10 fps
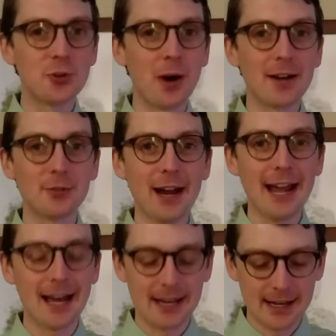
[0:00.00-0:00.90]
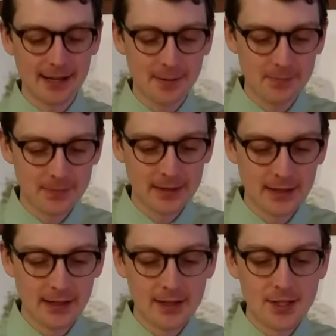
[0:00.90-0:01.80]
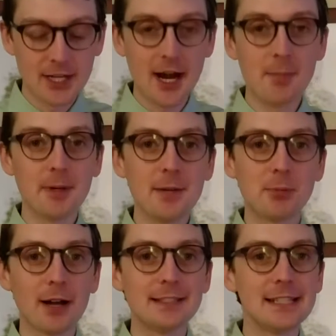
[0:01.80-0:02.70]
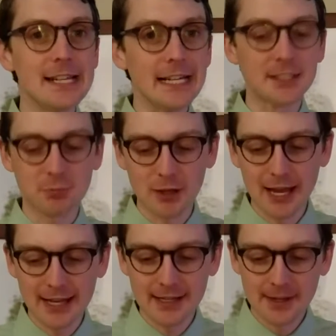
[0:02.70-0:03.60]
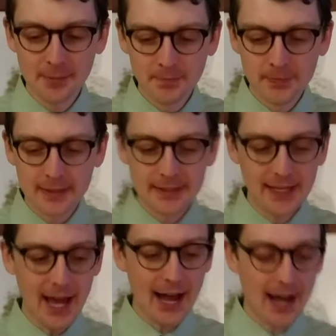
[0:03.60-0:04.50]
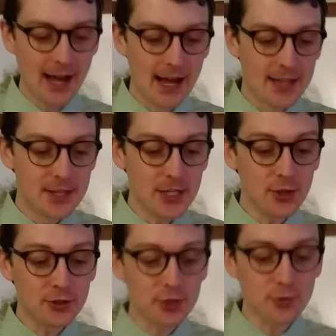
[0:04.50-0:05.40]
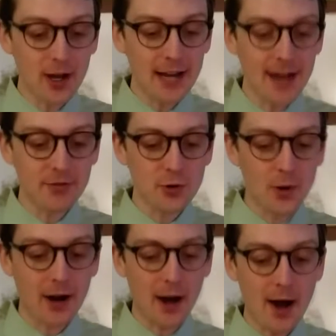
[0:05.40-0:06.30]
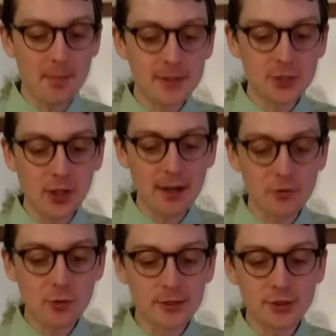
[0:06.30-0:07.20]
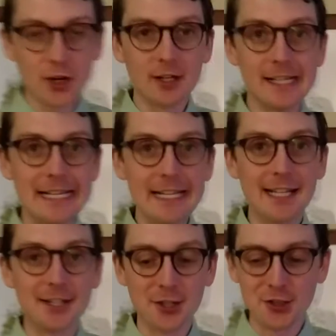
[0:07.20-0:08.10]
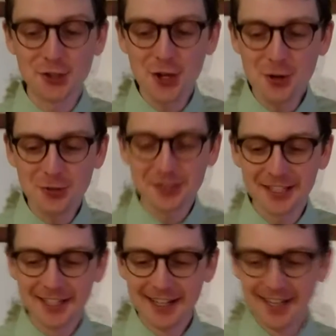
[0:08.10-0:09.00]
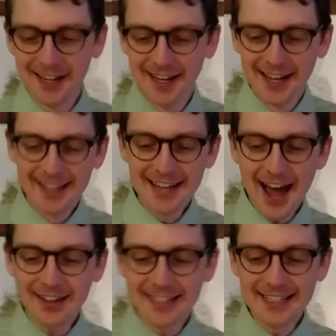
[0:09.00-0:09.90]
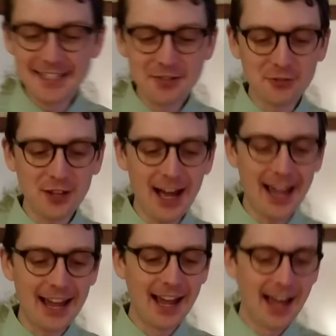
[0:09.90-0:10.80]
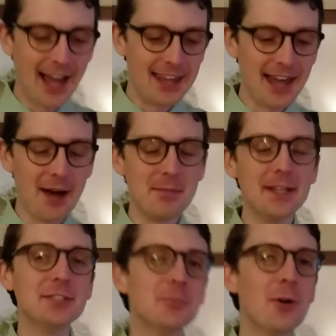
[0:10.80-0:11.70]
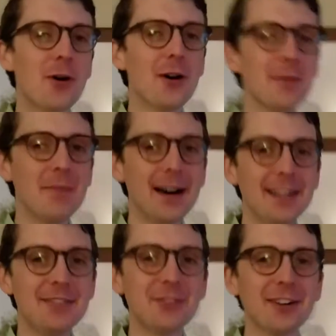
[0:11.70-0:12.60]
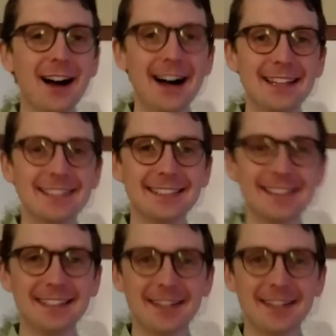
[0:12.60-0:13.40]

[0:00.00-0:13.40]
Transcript: to Iran. The company president explained, yeah, they used to run everywhere up until everyone started eating their shoes. Now they need to fly, and that means more money for us.